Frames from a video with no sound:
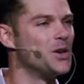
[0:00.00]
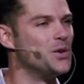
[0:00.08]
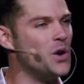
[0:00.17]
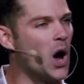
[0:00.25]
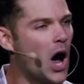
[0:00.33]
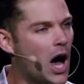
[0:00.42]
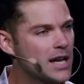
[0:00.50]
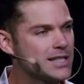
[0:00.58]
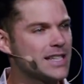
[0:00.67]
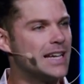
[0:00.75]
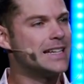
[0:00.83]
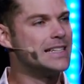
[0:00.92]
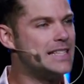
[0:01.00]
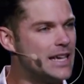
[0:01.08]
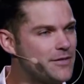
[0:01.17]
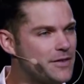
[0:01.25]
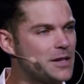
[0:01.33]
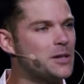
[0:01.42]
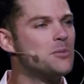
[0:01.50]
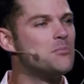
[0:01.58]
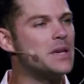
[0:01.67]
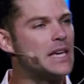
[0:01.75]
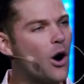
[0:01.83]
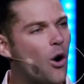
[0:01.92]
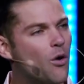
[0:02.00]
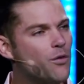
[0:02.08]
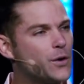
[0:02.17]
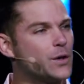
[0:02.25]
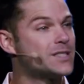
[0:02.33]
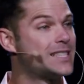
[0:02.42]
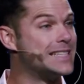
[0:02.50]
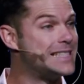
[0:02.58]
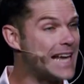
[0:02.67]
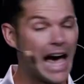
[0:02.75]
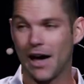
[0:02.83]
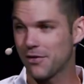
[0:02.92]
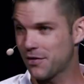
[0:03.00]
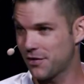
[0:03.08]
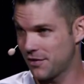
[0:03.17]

not given me over to death.